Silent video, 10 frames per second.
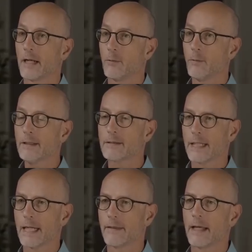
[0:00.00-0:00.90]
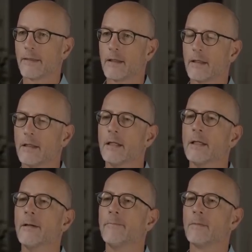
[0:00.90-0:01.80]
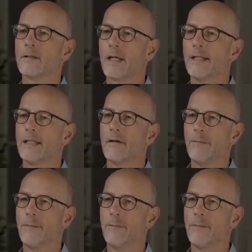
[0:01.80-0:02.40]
But I would say that this idea